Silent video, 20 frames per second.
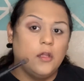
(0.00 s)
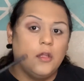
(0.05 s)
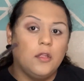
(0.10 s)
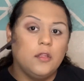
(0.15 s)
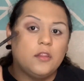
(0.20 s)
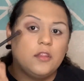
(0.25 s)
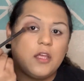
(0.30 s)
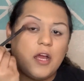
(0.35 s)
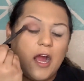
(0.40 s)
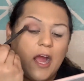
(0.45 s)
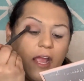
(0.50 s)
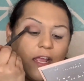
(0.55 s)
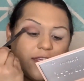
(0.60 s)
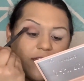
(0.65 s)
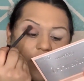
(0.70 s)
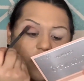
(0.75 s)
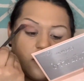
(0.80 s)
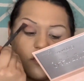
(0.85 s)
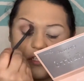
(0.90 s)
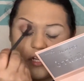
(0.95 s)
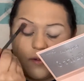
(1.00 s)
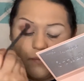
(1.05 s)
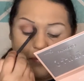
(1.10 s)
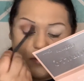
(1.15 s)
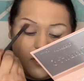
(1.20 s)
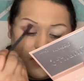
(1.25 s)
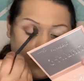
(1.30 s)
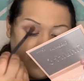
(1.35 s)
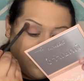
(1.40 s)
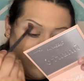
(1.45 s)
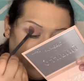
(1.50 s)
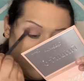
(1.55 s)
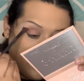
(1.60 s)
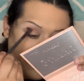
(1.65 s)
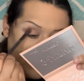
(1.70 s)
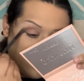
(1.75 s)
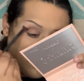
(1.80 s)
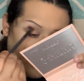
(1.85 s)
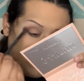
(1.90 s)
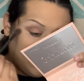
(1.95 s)
The eyeshadows are blending
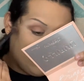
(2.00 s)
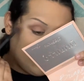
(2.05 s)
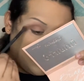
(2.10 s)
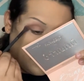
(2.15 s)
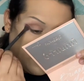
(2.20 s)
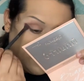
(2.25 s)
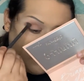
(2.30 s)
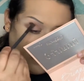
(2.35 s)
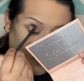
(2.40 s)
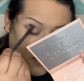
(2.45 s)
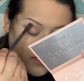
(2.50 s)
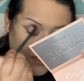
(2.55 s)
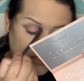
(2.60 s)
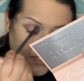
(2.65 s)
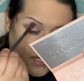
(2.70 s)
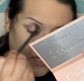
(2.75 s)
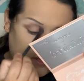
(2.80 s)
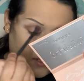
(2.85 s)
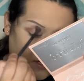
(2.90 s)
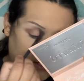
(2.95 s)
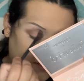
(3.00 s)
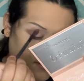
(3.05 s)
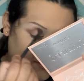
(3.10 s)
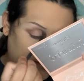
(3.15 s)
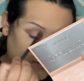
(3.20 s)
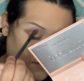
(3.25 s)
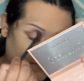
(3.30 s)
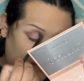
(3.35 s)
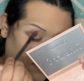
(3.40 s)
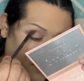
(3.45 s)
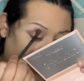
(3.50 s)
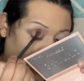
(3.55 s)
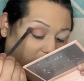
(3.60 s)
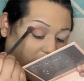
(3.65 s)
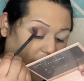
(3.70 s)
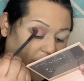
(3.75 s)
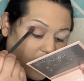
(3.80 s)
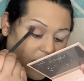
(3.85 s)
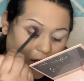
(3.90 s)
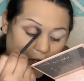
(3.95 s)
pretty well together so
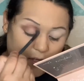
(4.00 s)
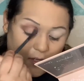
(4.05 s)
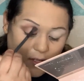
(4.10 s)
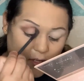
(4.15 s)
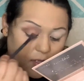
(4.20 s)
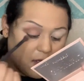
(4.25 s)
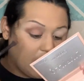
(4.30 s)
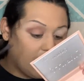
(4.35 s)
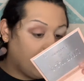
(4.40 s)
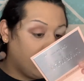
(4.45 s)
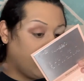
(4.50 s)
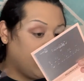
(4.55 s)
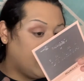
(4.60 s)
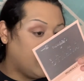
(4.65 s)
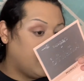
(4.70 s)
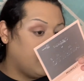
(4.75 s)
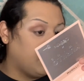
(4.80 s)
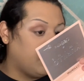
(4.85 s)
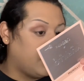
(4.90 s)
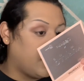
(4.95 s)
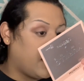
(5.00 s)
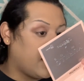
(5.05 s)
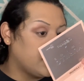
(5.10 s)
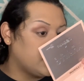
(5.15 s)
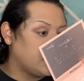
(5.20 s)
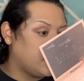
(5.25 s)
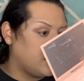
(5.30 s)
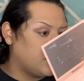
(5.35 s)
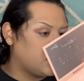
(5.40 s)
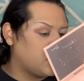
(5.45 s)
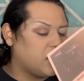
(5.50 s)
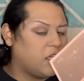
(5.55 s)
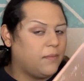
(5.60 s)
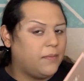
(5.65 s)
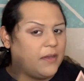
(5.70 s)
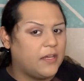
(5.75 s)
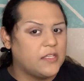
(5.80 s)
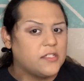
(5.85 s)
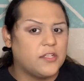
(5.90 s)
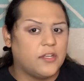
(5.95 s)
far. As they should,
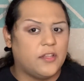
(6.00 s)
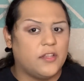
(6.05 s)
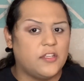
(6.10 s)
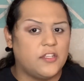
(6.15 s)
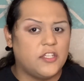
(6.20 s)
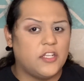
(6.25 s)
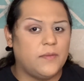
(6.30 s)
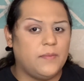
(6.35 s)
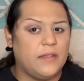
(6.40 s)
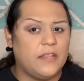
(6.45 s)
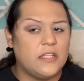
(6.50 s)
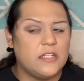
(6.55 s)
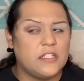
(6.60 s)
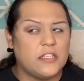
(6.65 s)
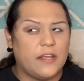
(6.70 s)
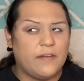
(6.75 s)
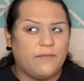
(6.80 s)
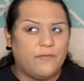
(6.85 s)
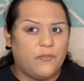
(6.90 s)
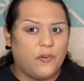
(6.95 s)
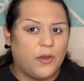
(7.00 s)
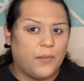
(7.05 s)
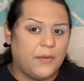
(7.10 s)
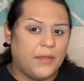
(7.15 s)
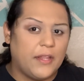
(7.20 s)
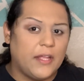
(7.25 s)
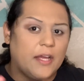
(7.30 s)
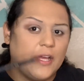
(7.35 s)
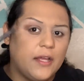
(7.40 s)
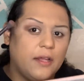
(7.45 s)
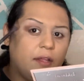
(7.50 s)
because they should be the same formula.